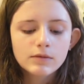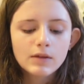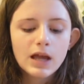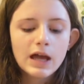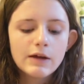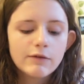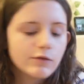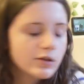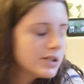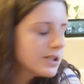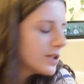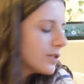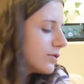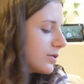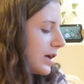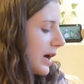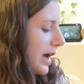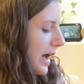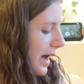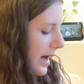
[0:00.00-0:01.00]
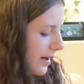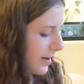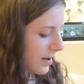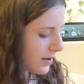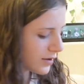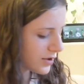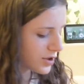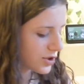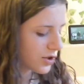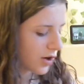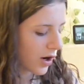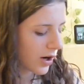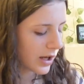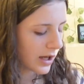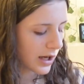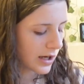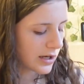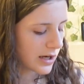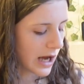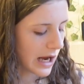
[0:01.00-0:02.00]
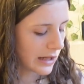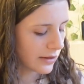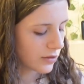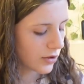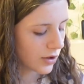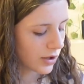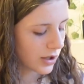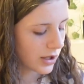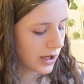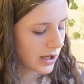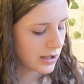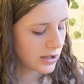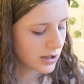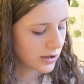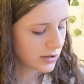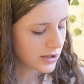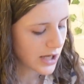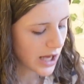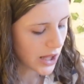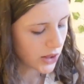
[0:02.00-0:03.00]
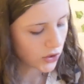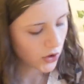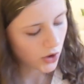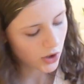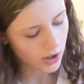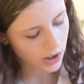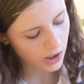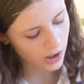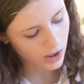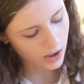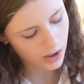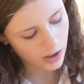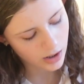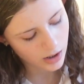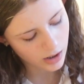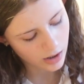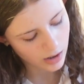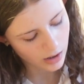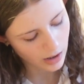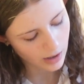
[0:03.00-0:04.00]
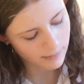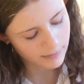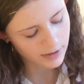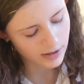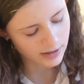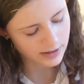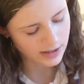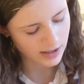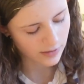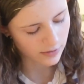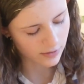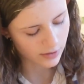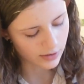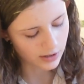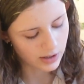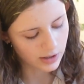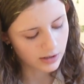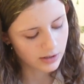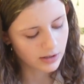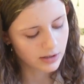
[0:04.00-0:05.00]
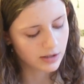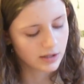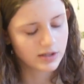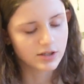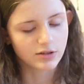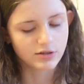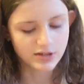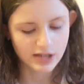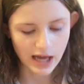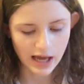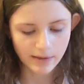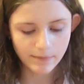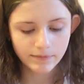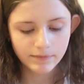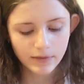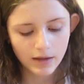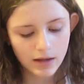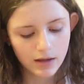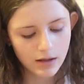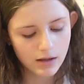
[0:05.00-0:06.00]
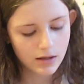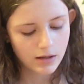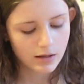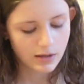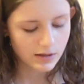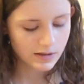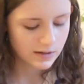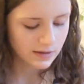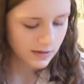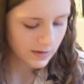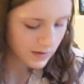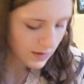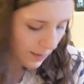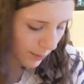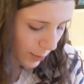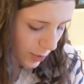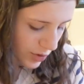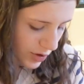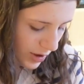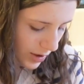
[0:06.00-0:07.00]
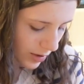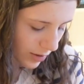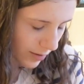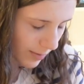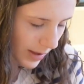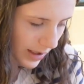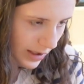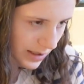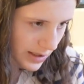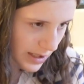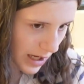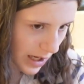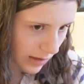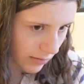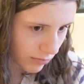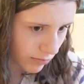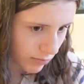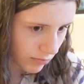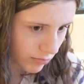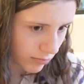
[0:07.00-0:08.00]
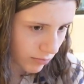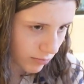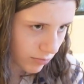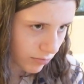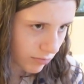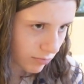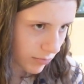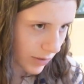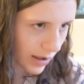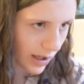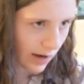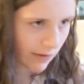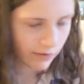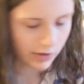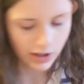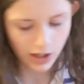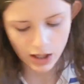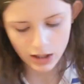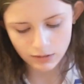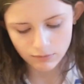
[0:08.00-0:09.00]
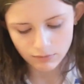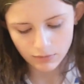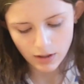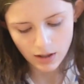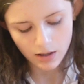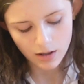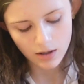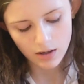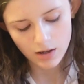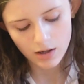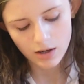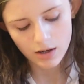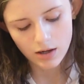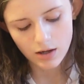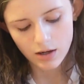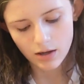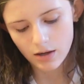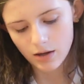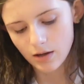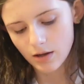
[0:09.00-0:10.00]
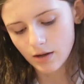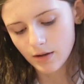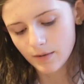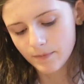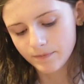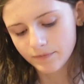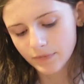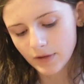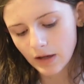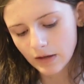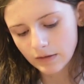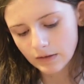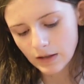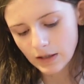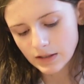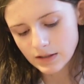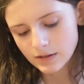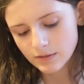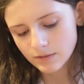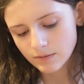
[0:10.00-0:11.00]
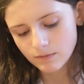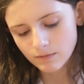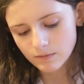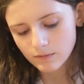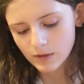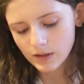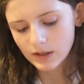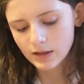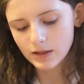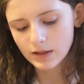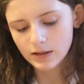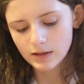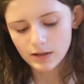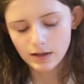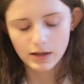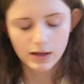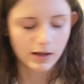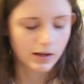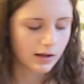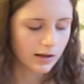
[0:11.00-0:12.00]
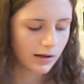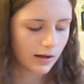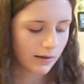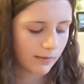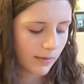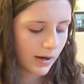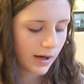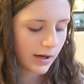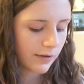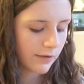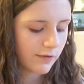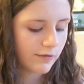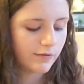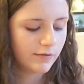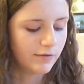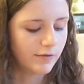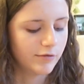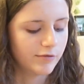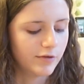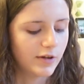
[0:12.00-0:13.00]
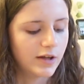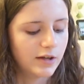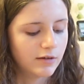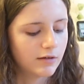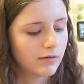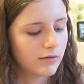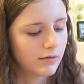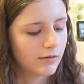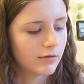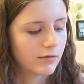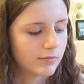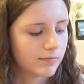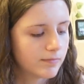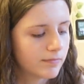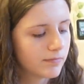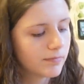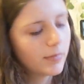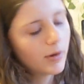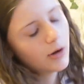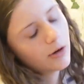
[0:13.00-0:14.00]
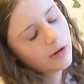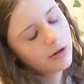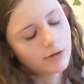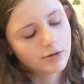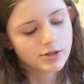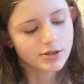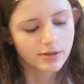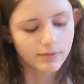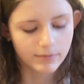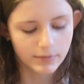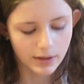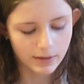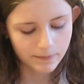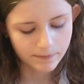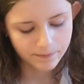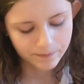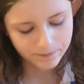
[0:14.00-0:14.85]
every single night, starting at 9:30 until 10:30. I mean, not 10:30, until 10, because in the summers I go to bed at 10, like, every night. Unless, like, I'm at an event party or something.